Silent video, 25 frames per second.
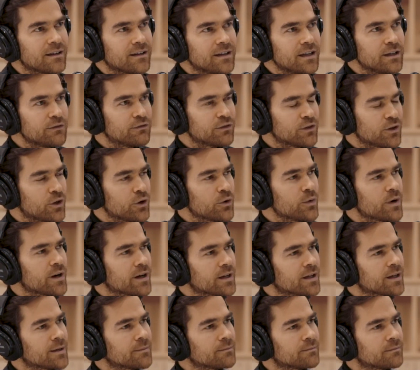even though
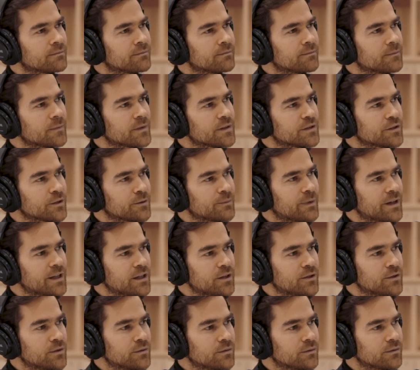I am
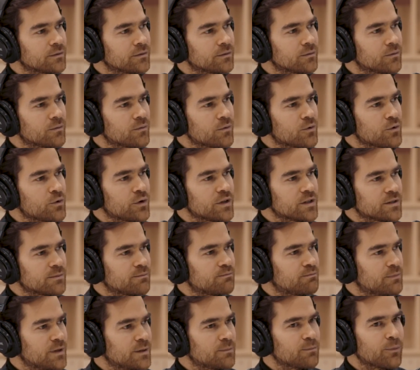somebody who has
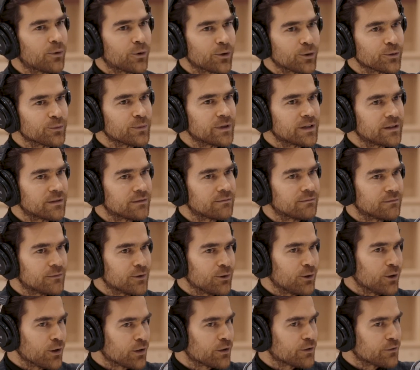been born with
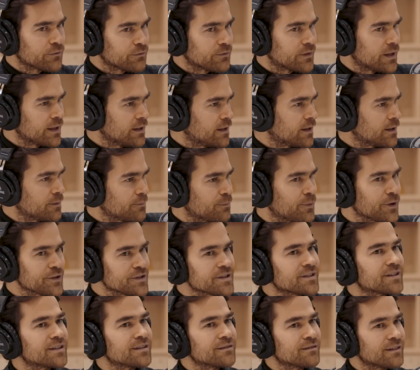the luck of thinking
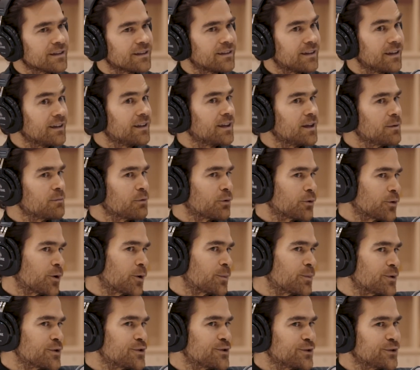positive and thinking more
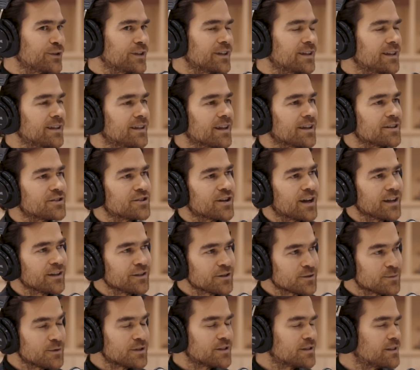opportunity than
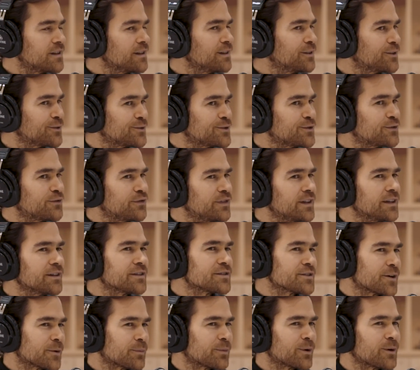challenge, but still those
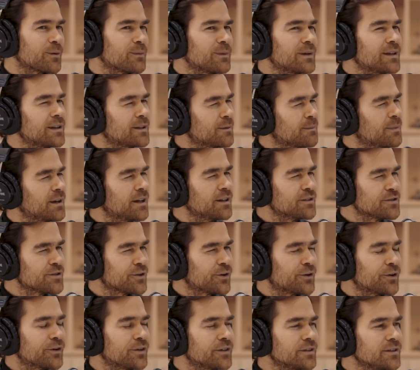fears are probably the biggest
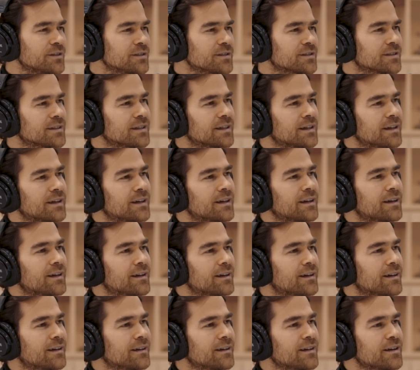hurdles
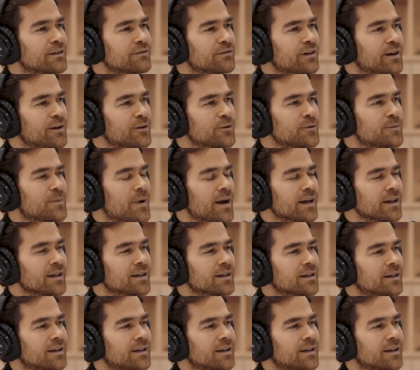if I look back.